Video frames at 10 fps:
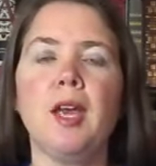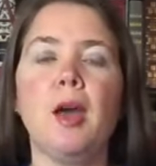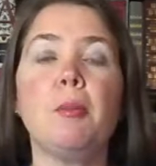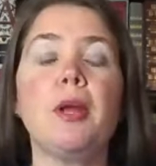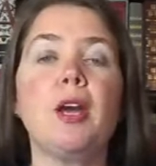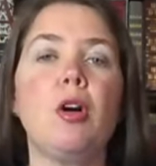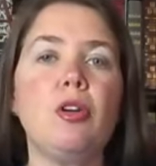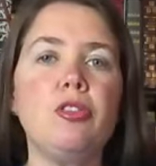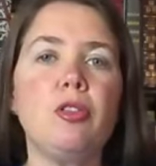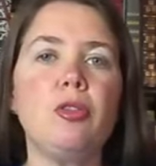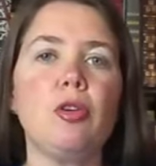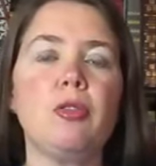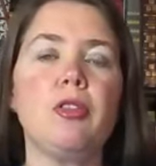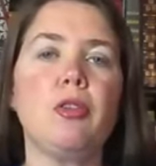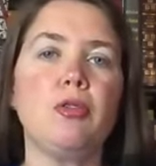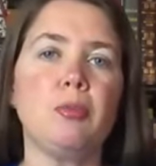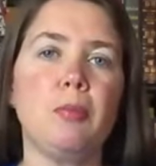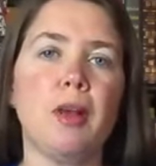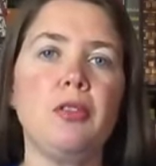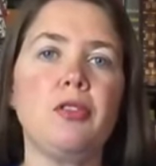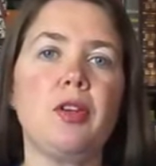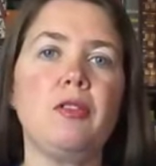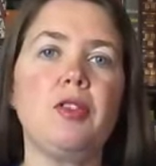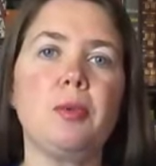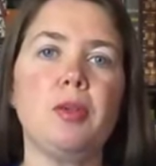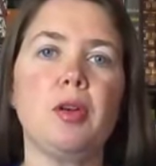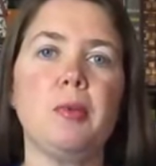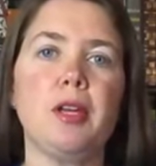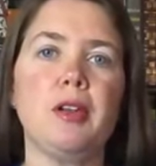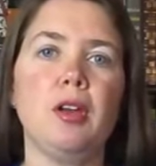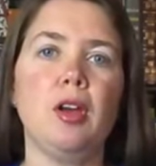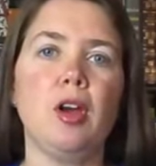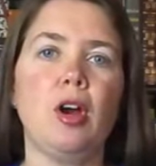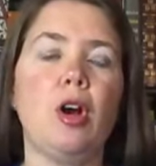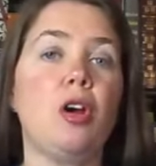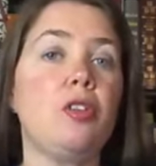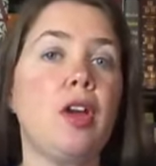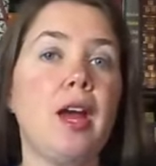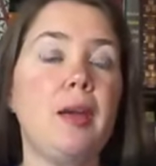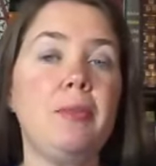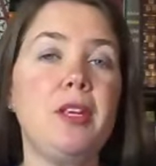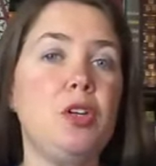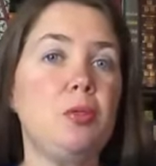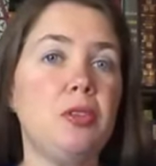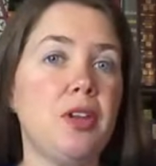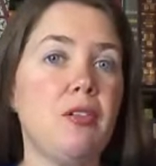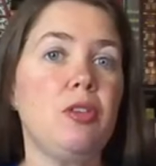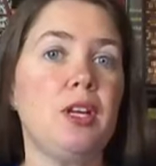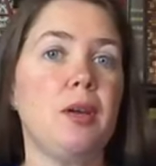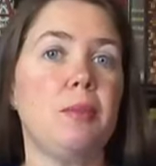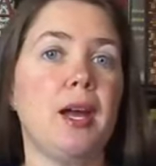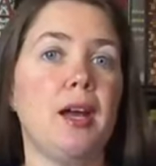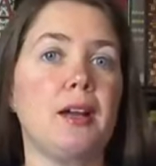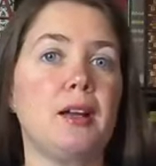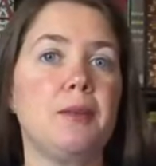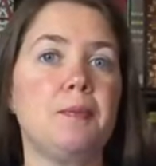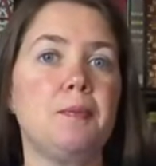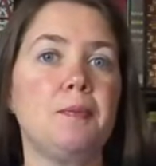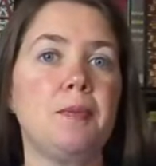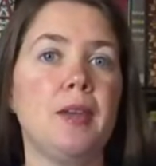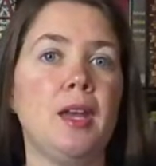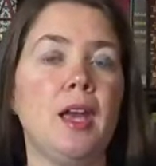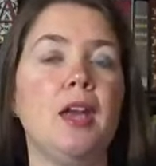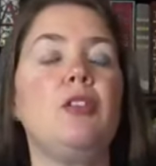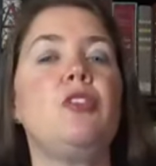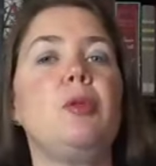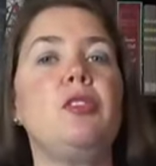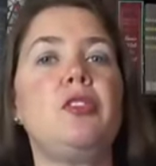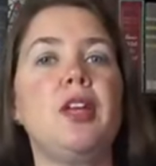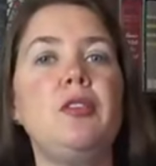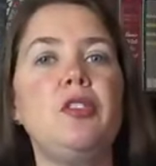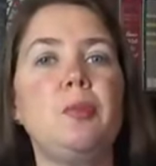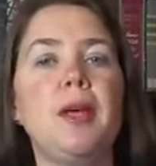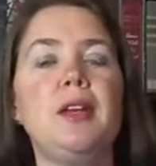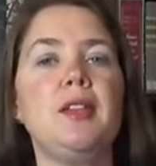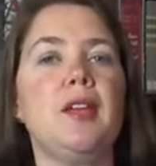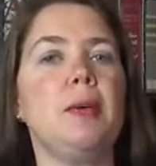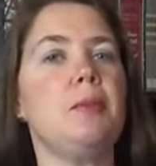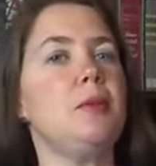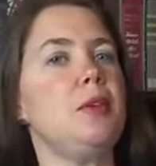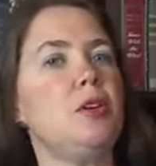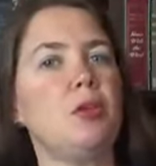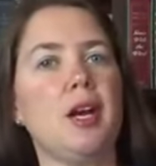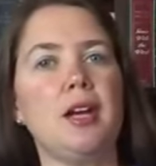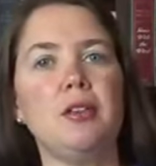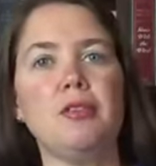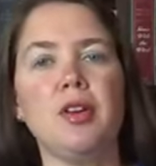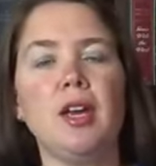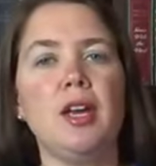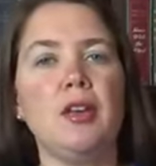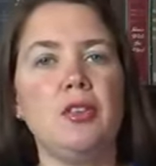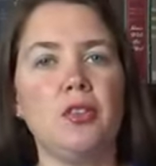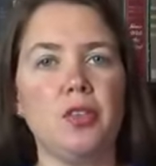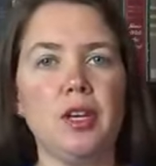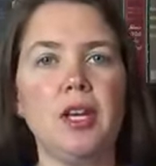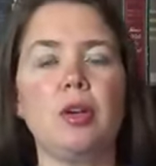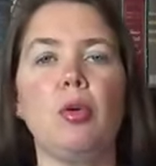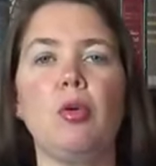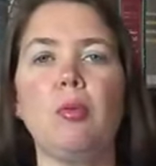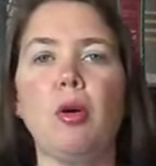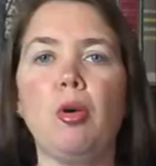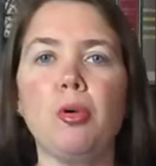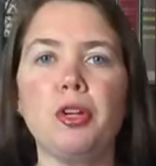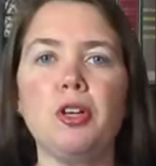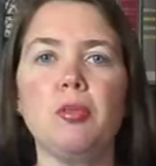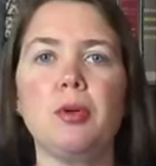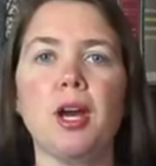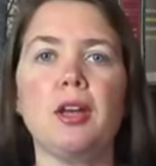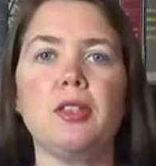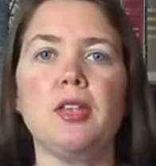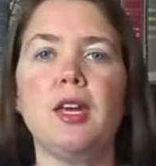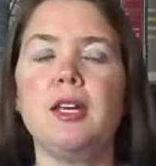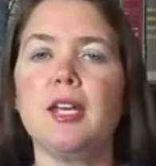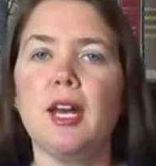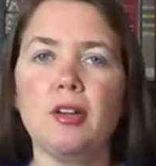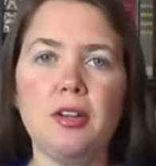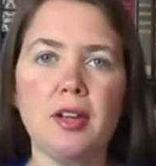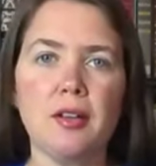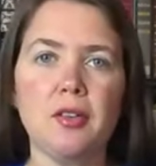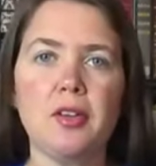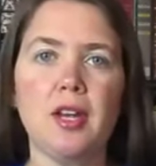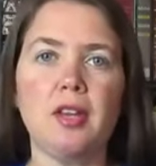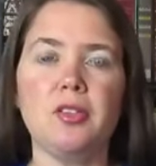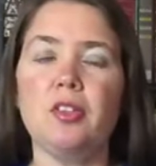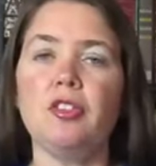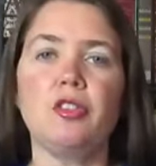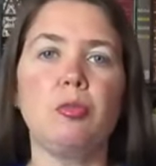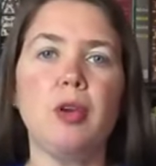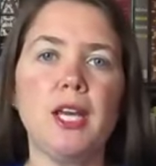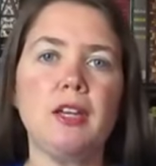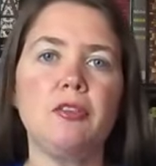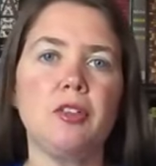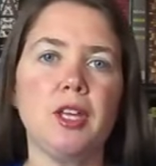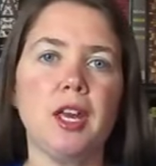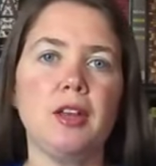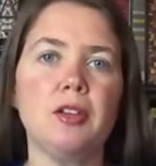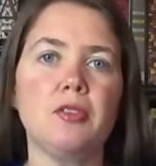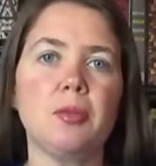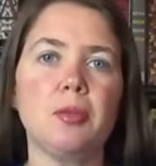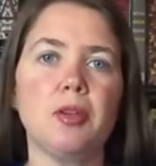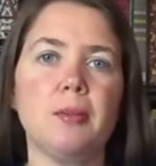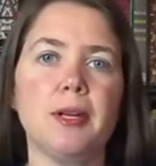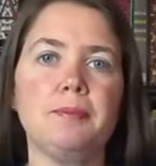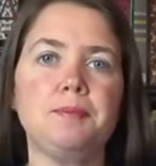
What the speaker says: But I also know that those months of deployment are time that you will never get back. And so instead of spending them, kind of sitting at home, holding your breath, counting down the days, and just waiting for the end of deployment,